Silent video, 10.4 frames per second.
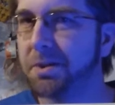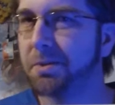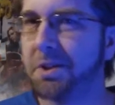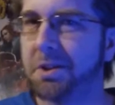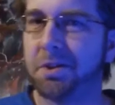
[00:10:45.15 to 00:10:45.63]
you
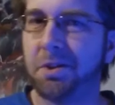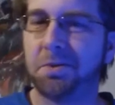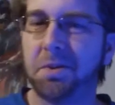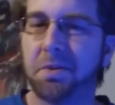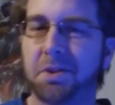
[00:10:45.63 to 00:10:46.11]
really didn't know
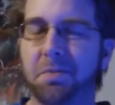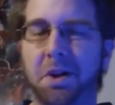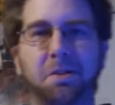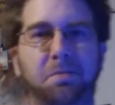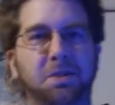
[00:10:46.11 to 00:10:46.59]
too much
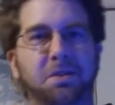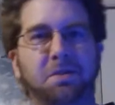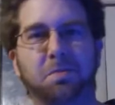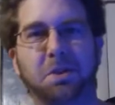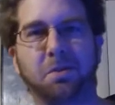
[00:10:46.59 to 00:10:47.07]
about it. But this
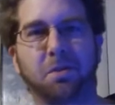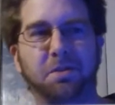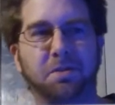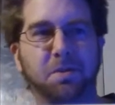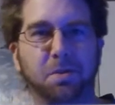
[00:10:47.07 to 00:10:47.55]
has been a
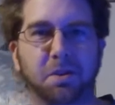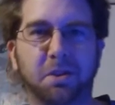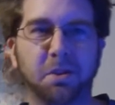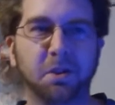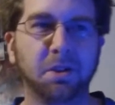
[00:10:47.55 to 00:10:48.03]
great story.